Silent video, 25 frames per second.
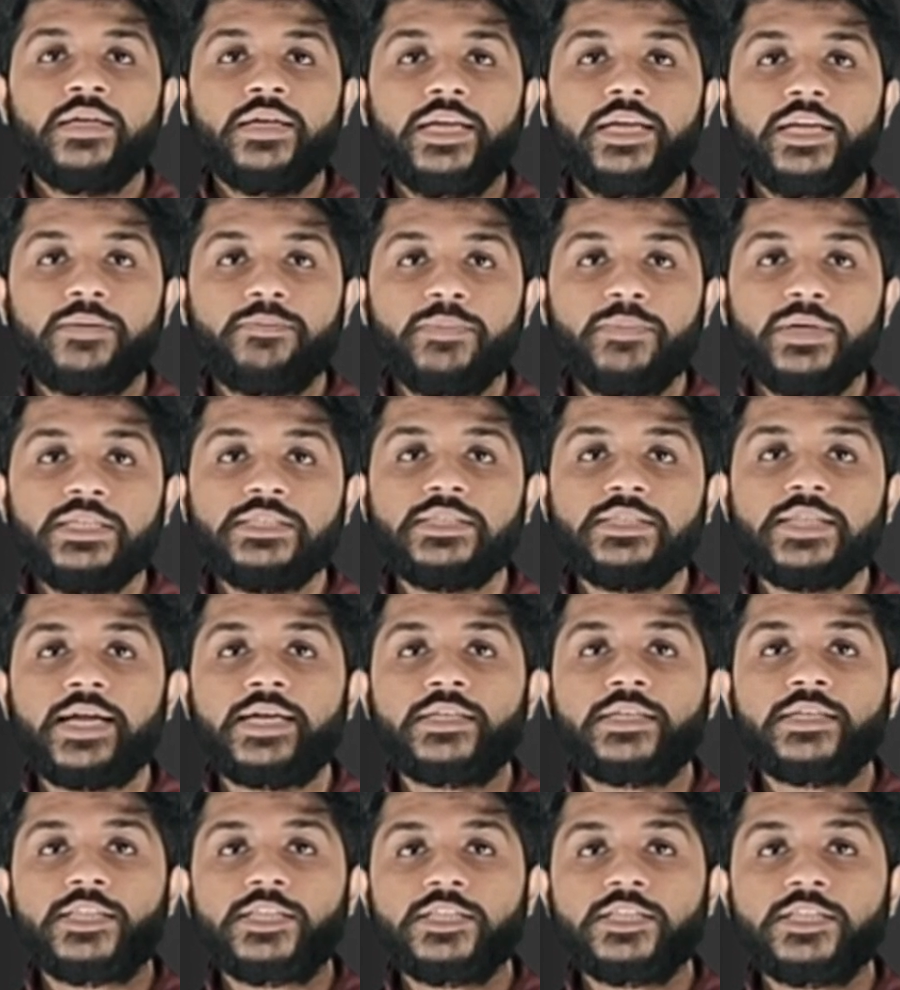It means
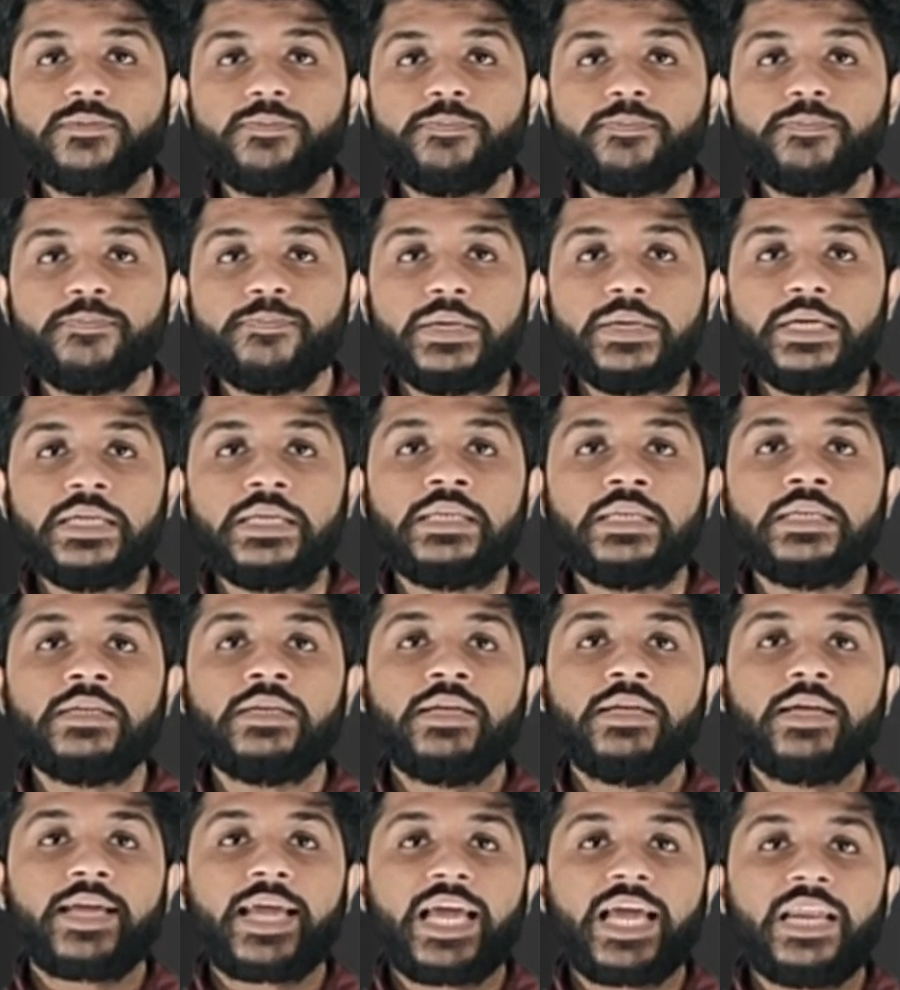that this
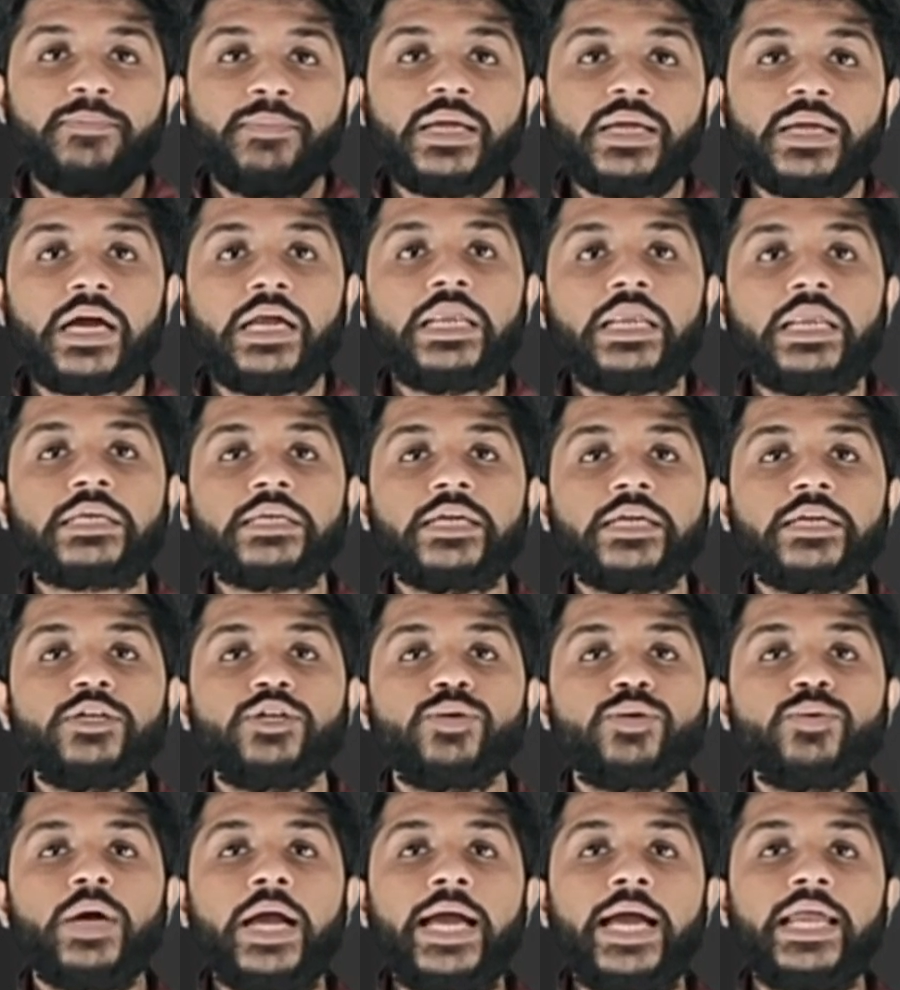pin can be connected
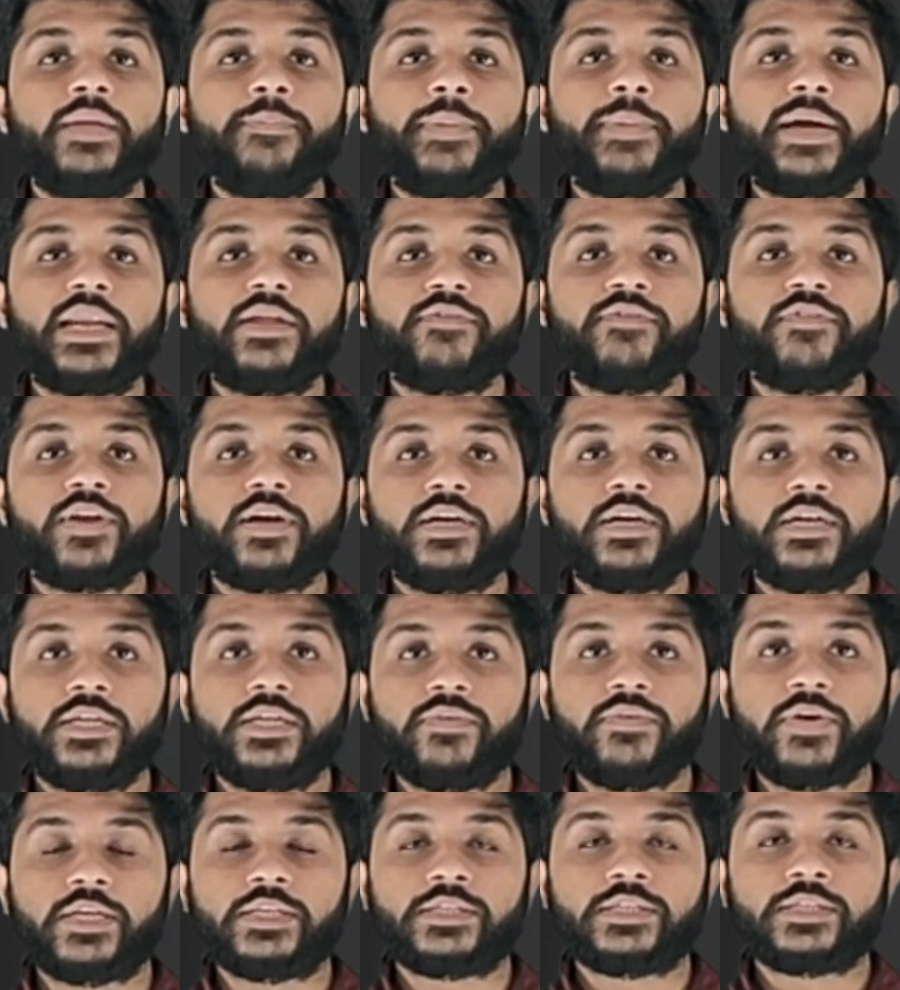to any peripheral
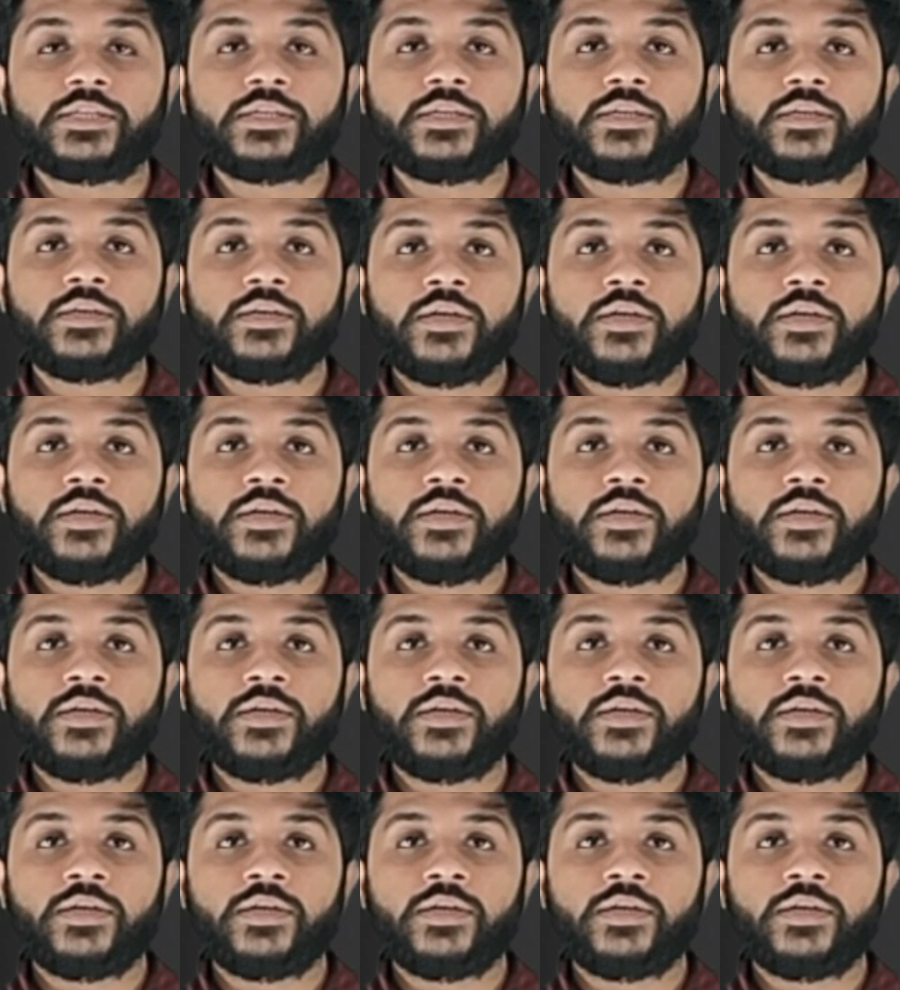device.